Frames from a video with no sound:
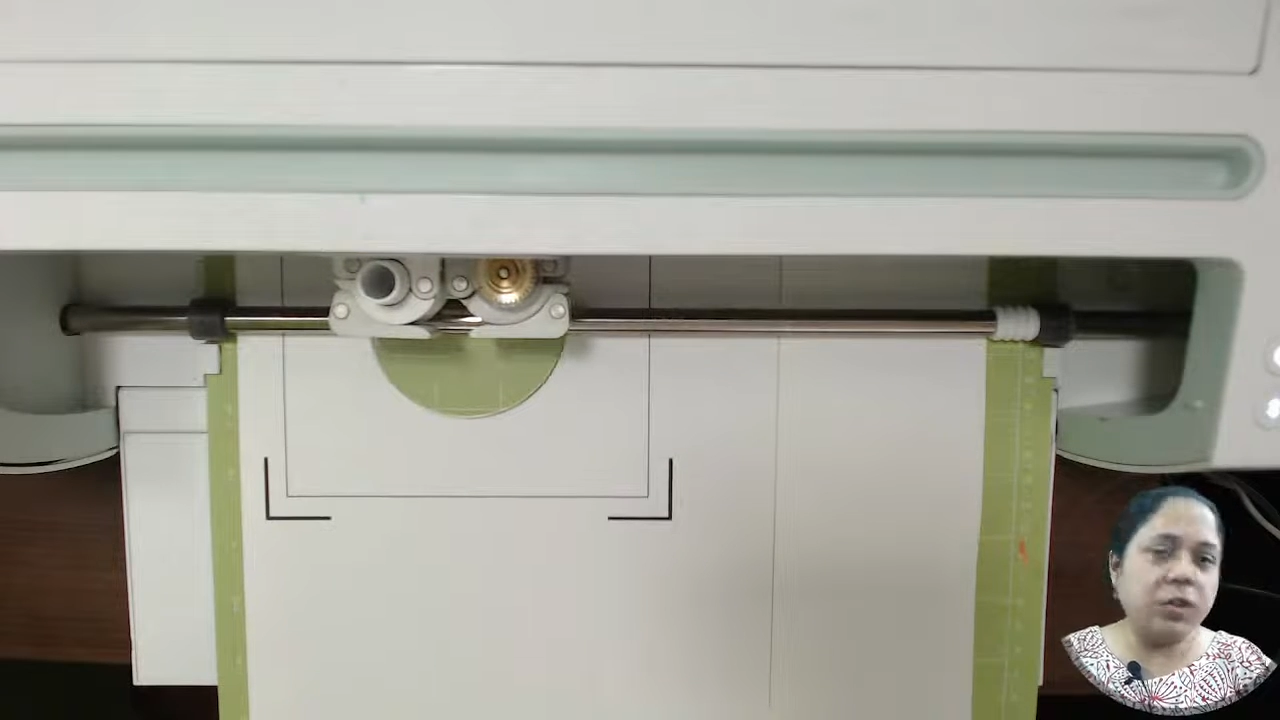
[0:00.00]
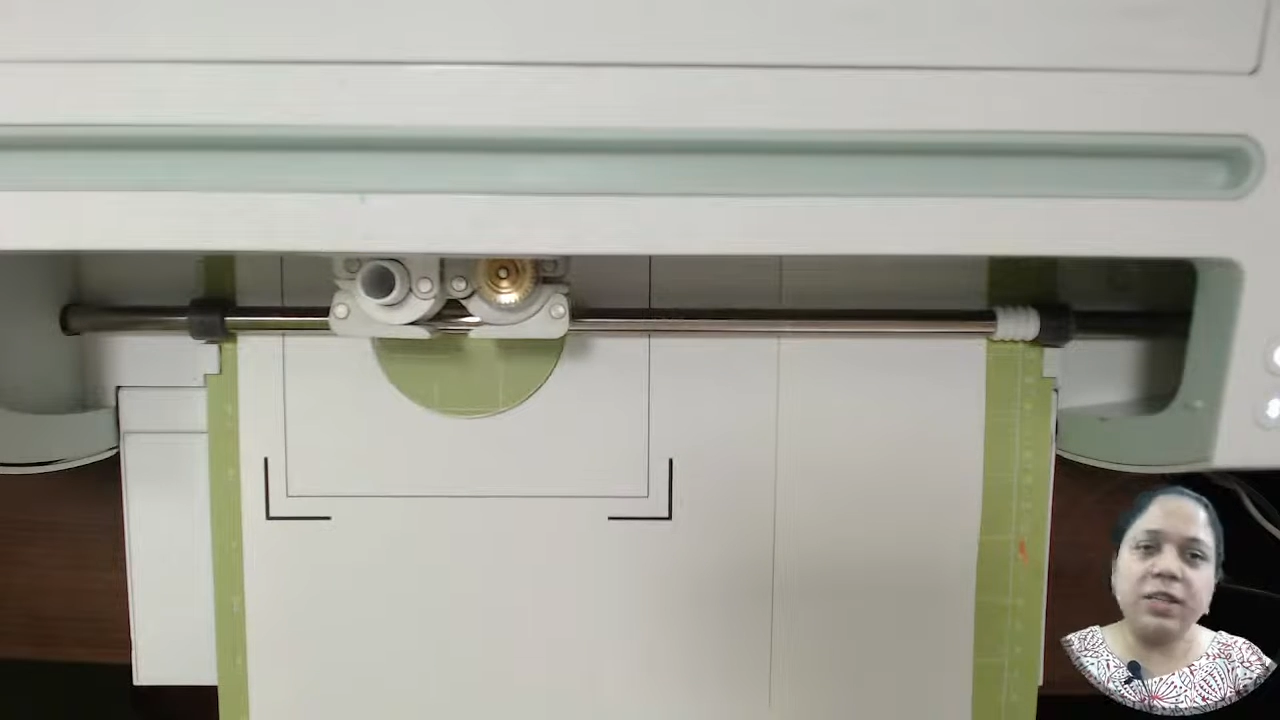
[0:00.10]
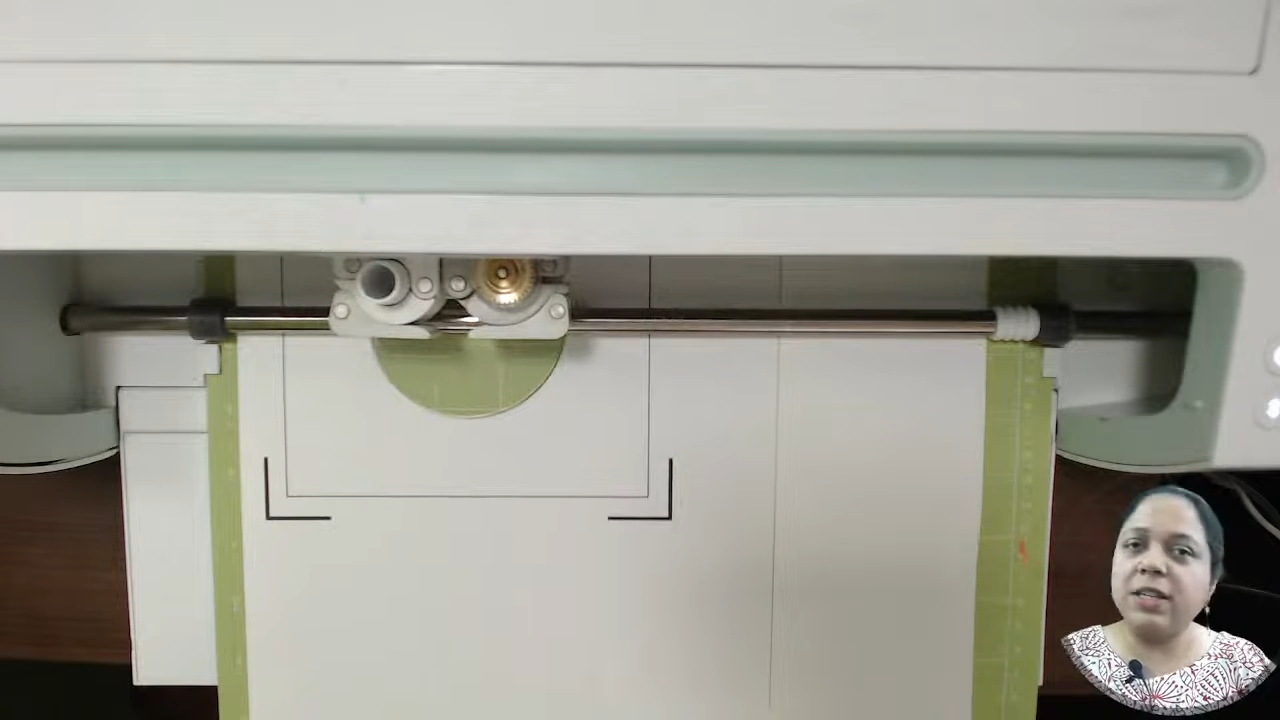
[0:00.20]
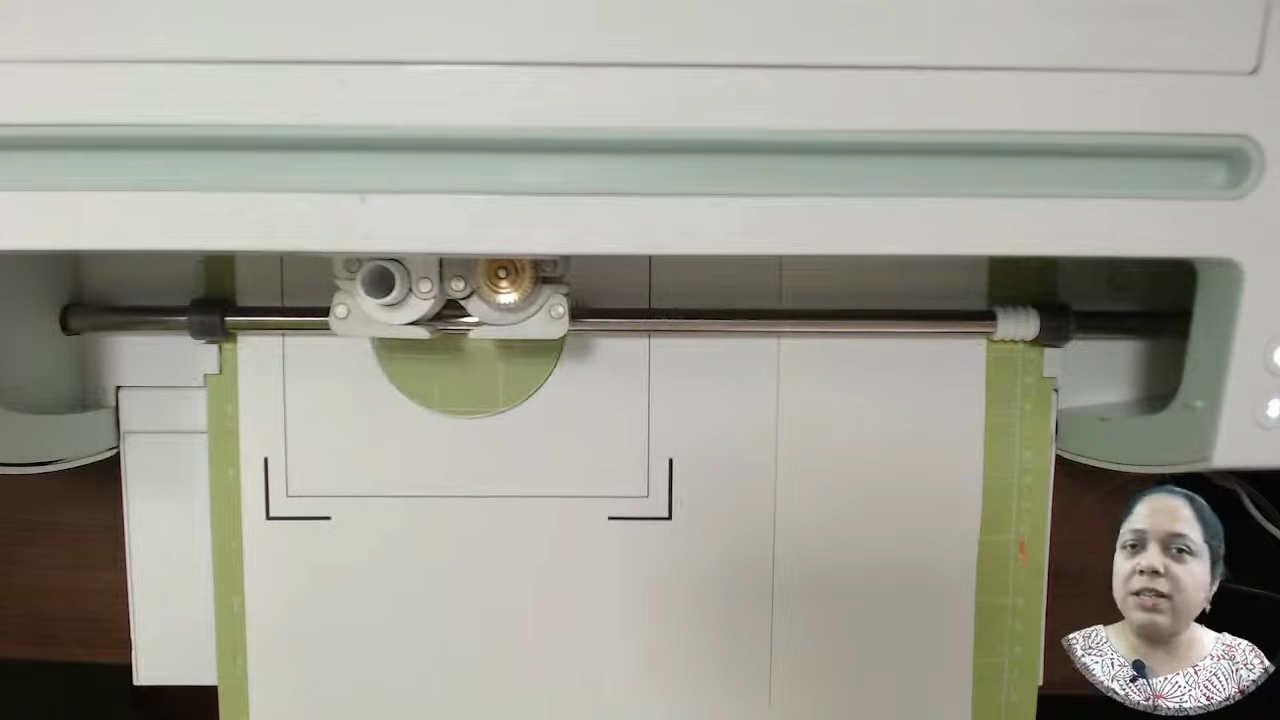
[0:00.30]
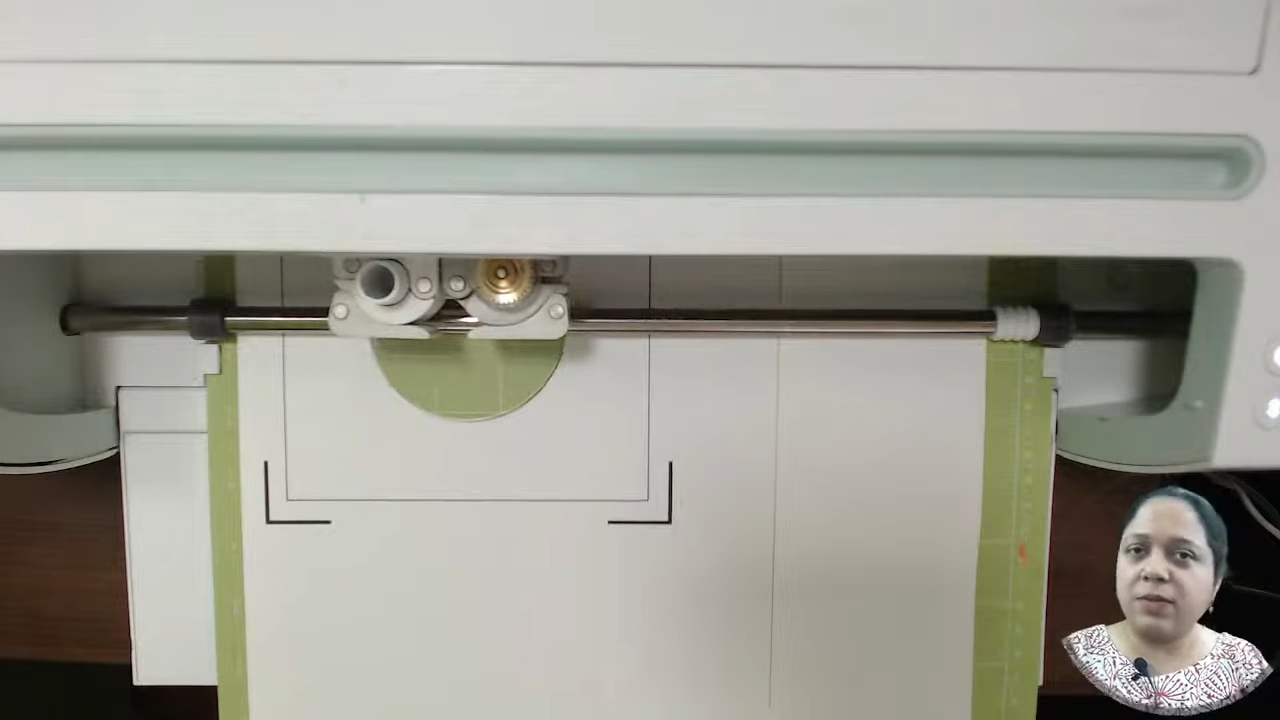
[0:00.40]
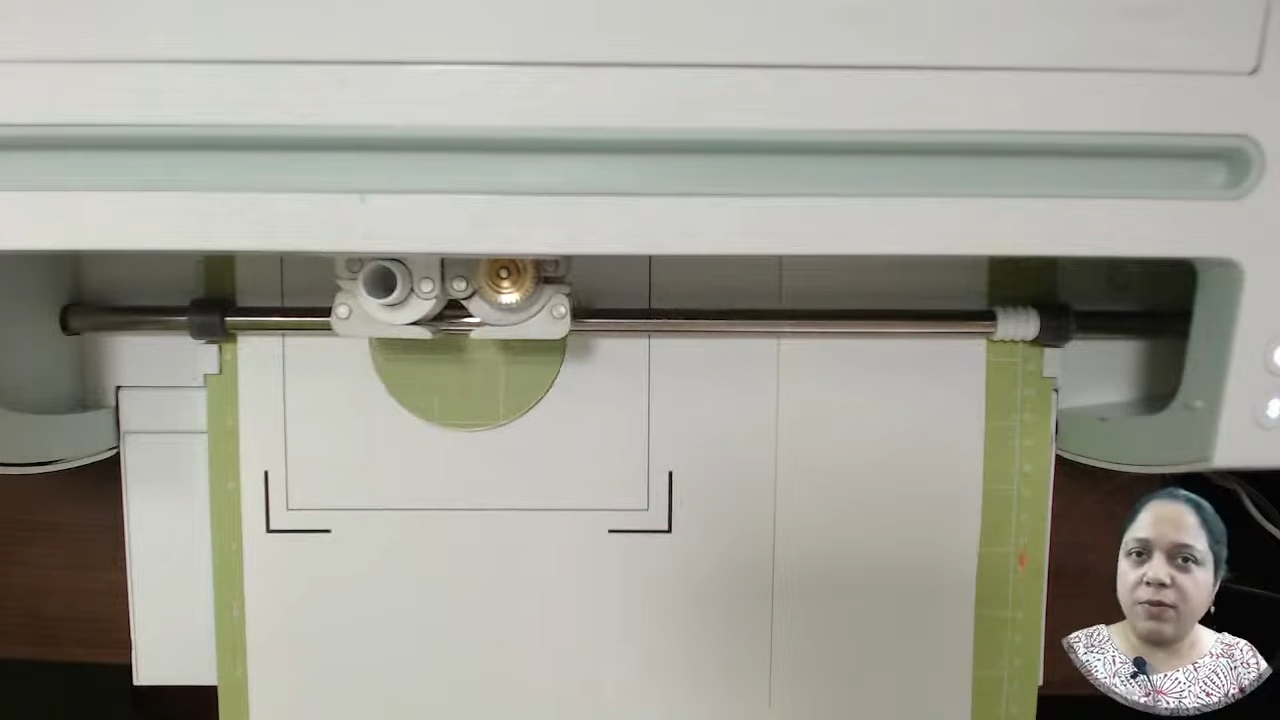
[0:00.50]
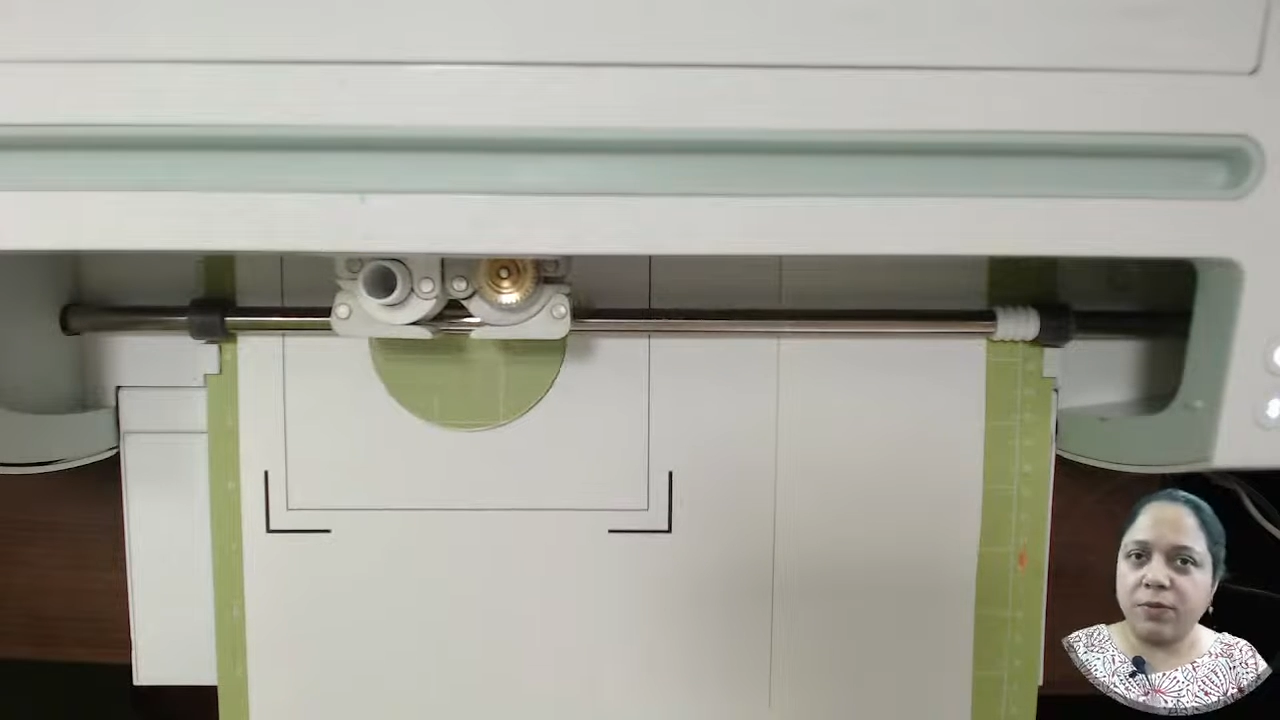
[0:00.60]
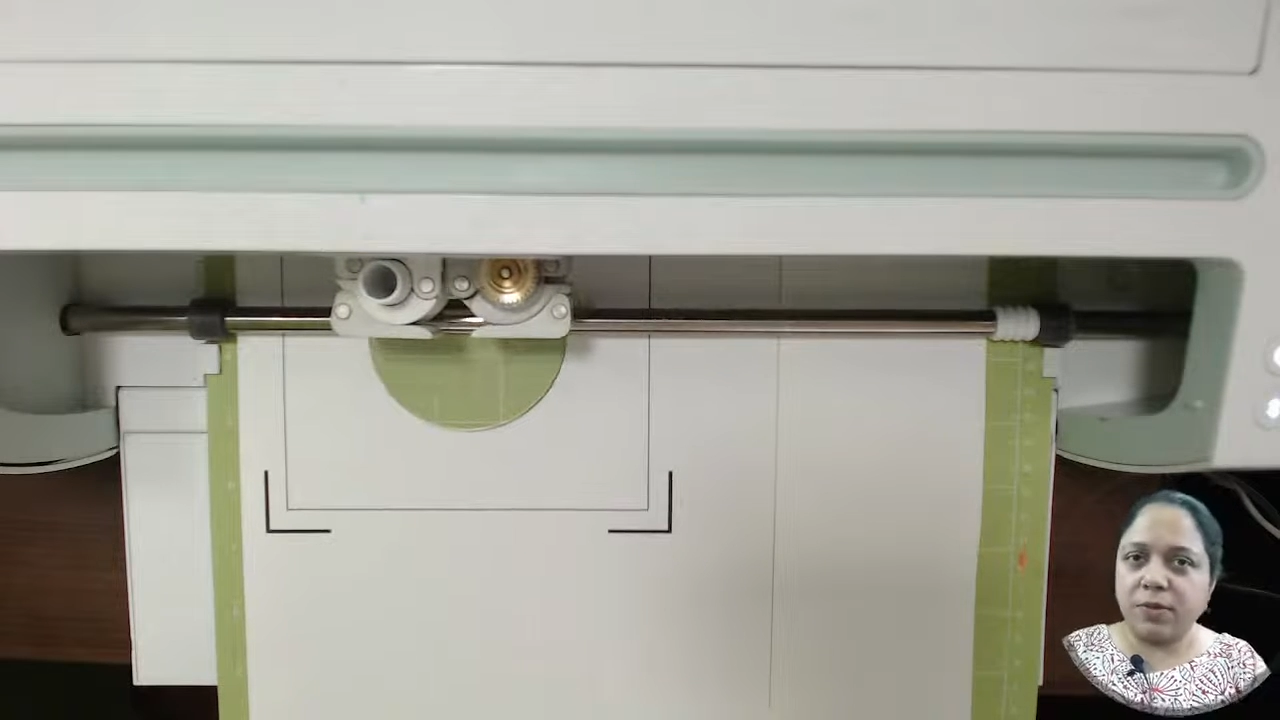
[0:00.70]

these